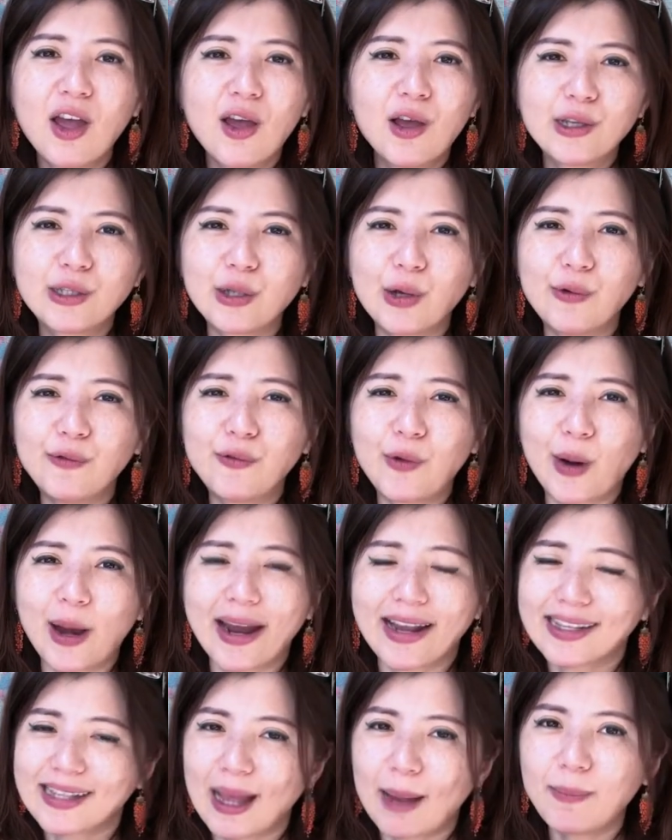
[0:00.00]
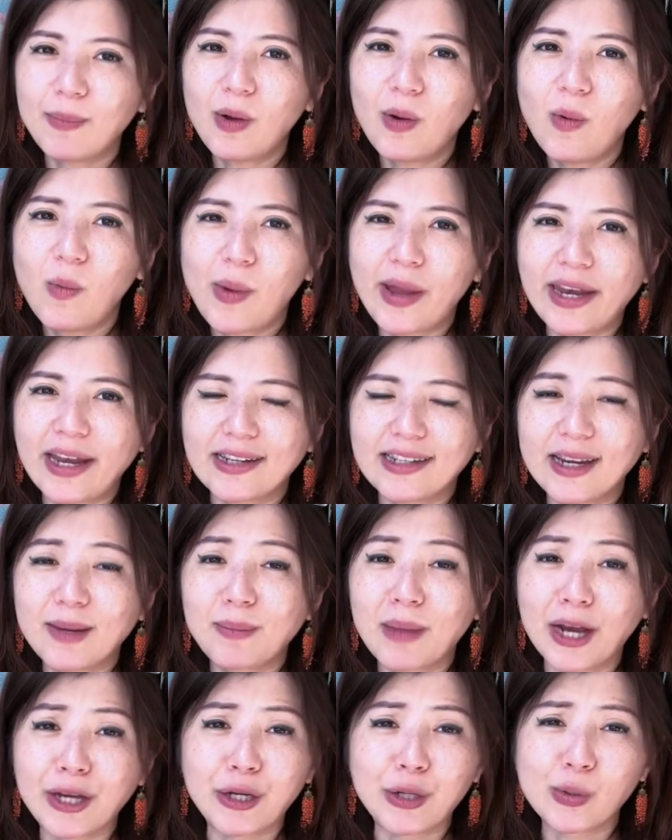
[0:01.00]
So for example, when I take
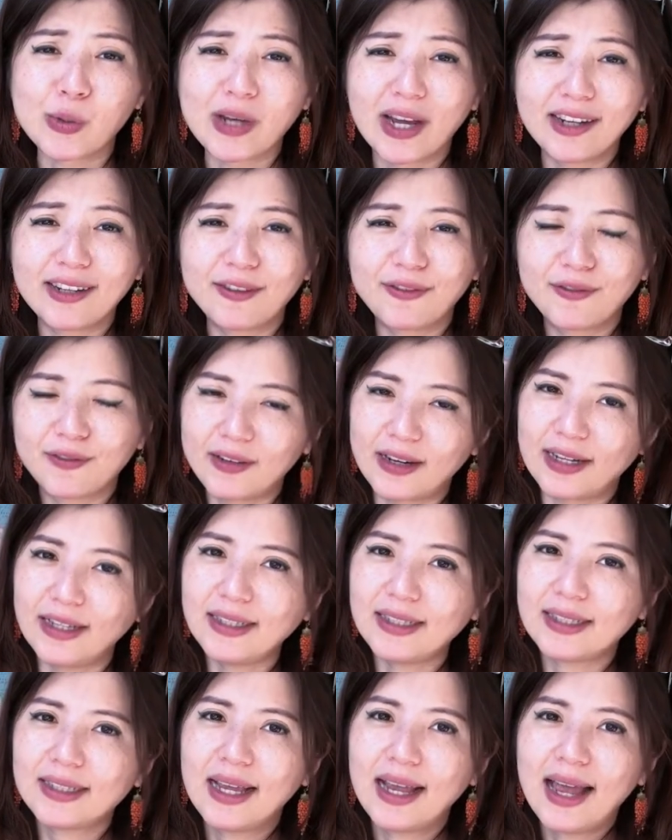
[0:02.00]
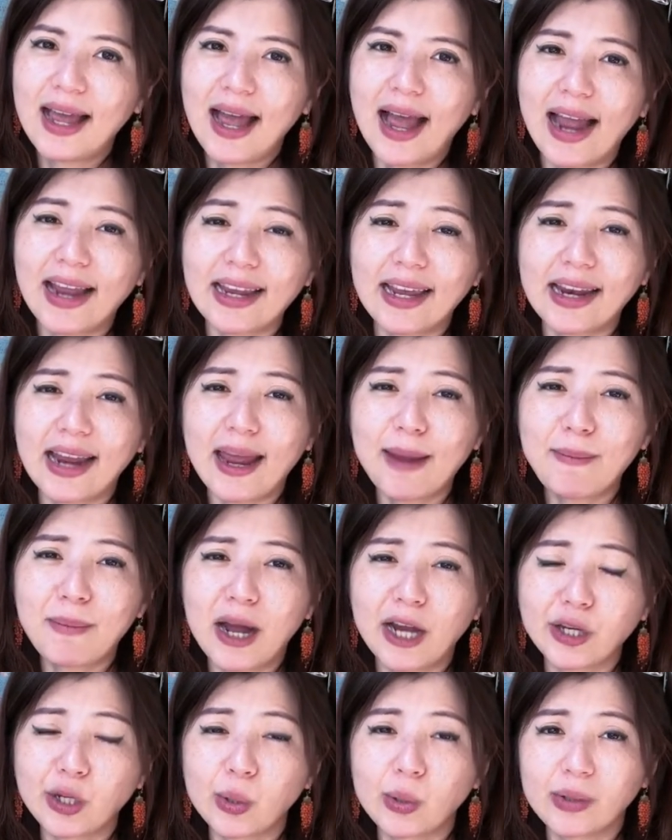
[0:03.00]
my United flights, I can add my
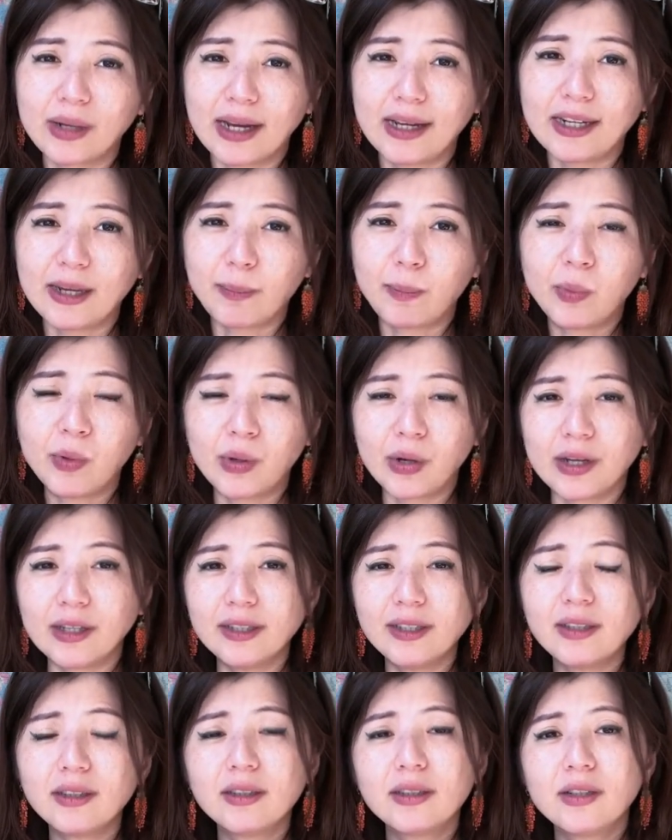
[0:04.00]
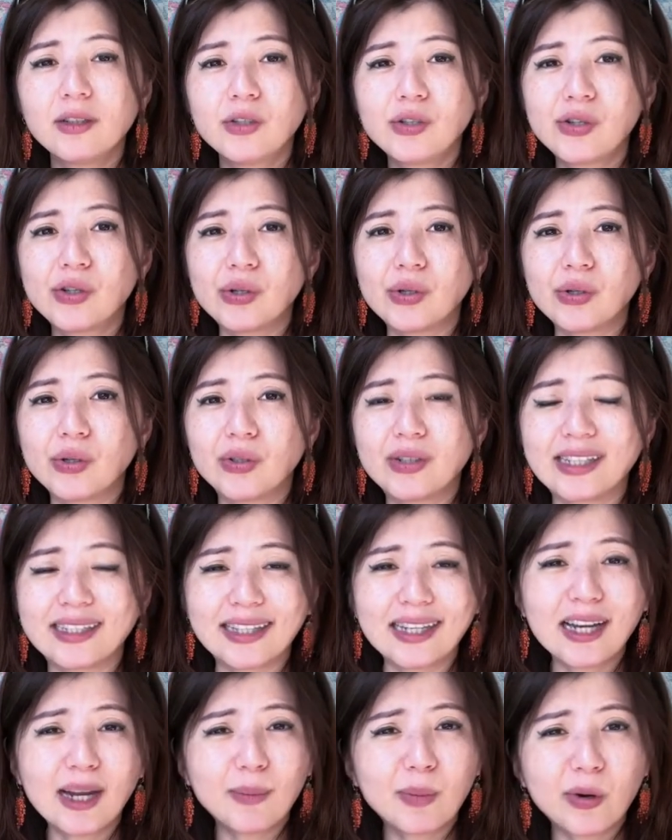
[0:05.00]
United points to the
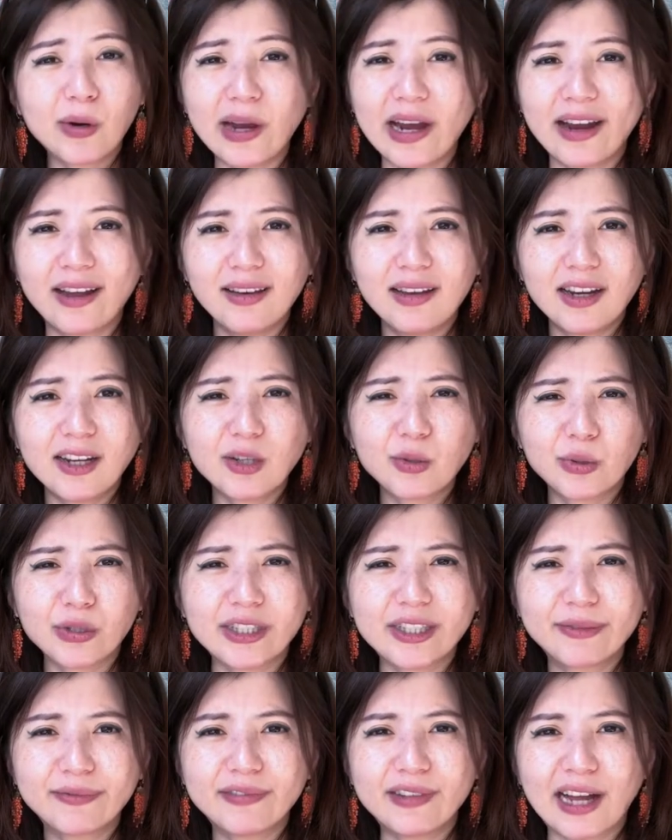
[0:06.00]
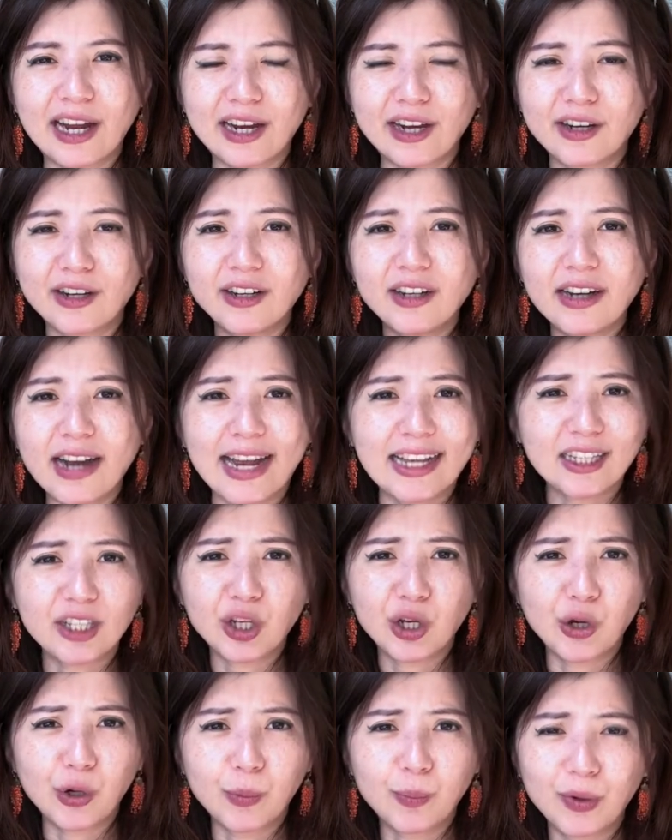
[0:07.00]
Singapore Airline KrisFlyer
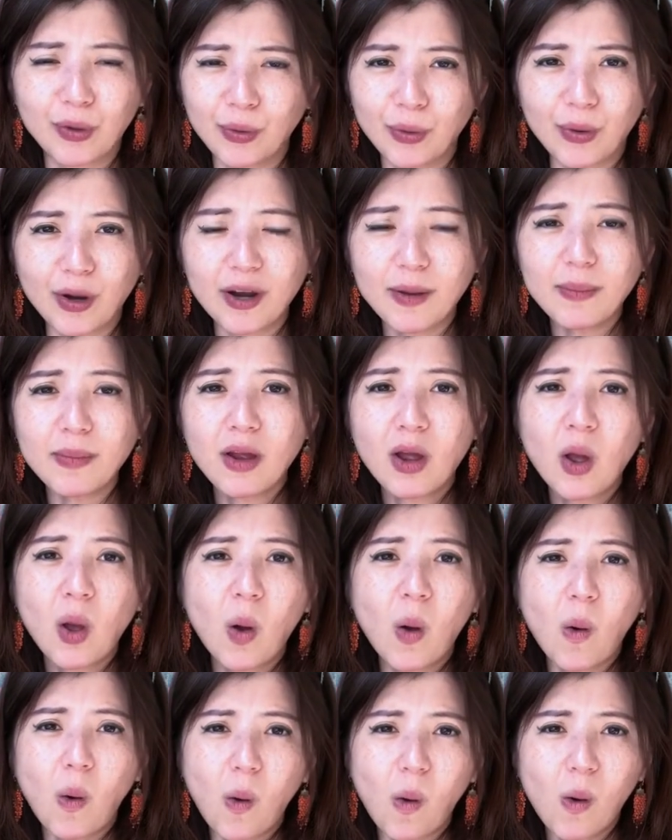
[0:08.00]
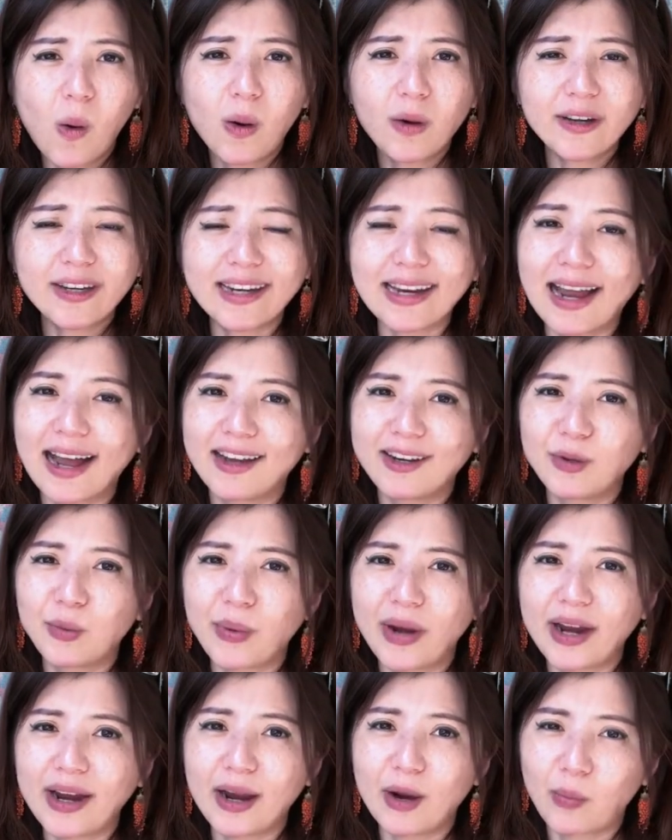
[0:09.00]
SQ program, or the other
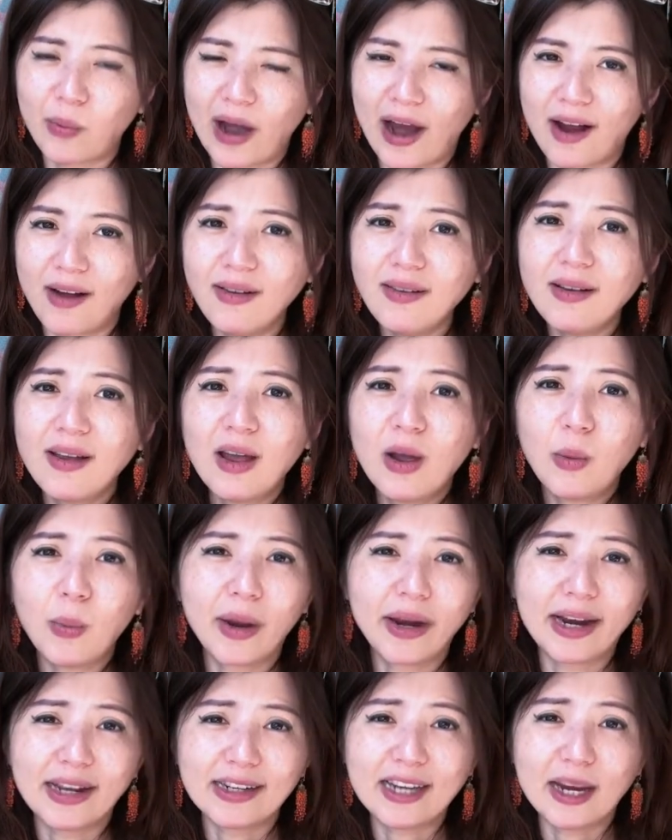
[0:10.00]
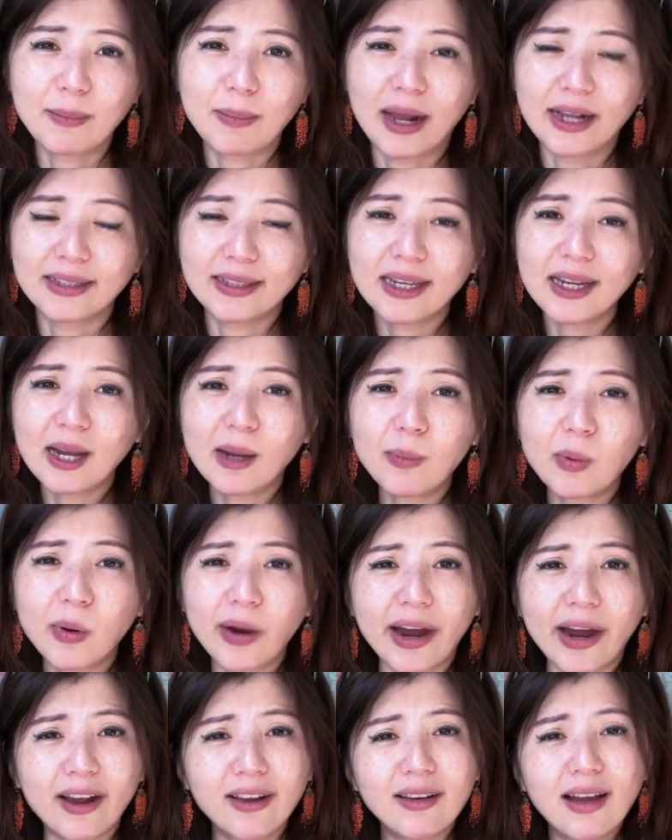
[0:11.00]
way around. When I take my Singapore
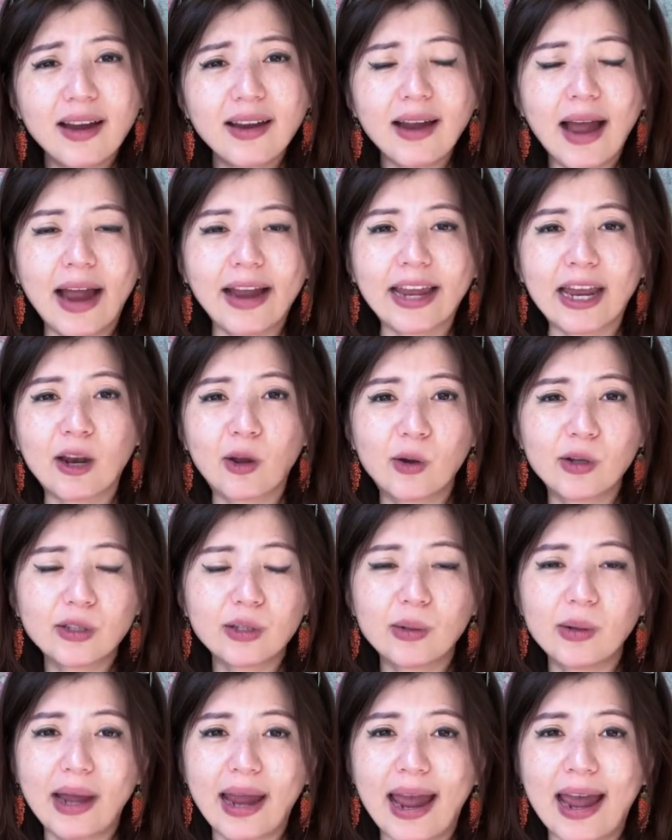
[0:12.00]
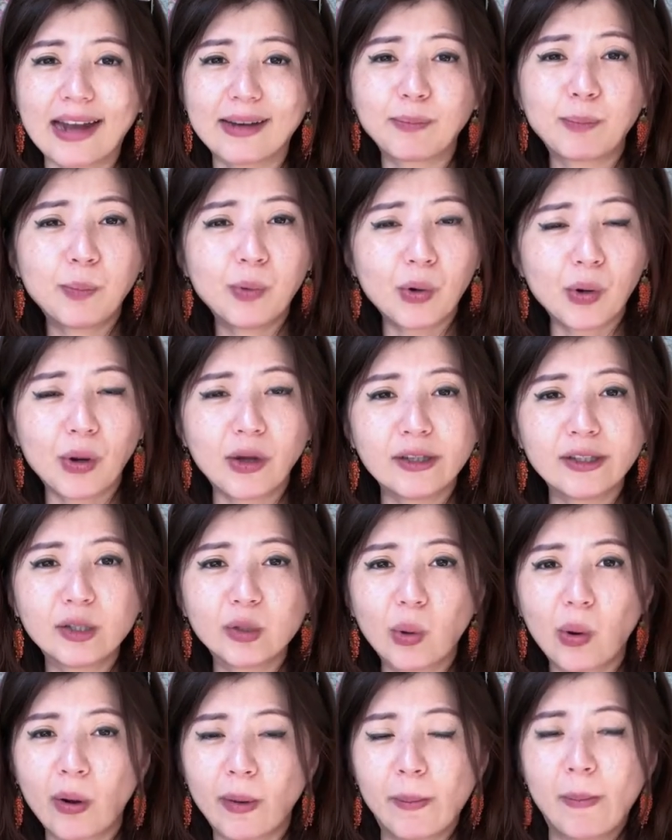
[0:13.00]
Airline, I can also add points
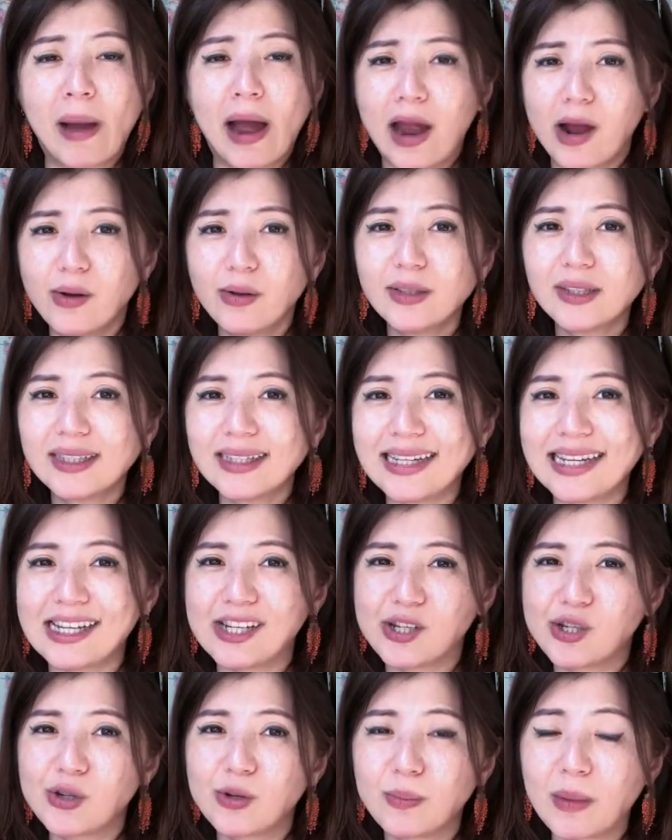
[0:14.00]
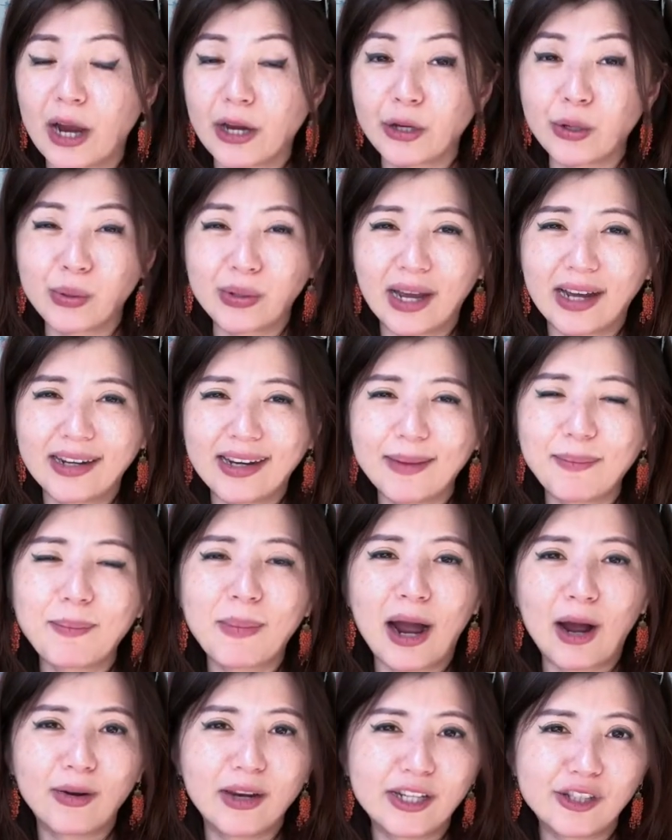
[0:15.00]
or miles into my United
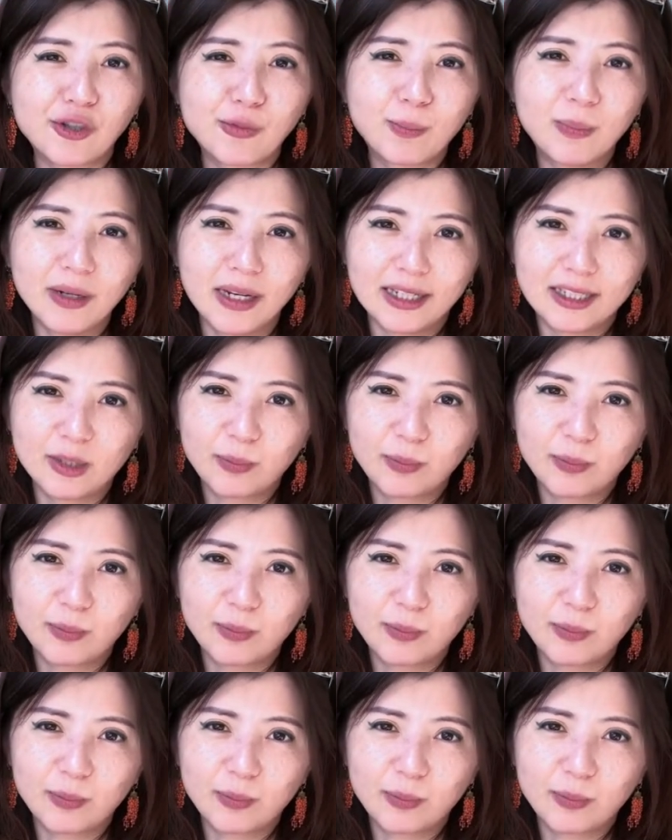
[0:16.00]
Mileage Plus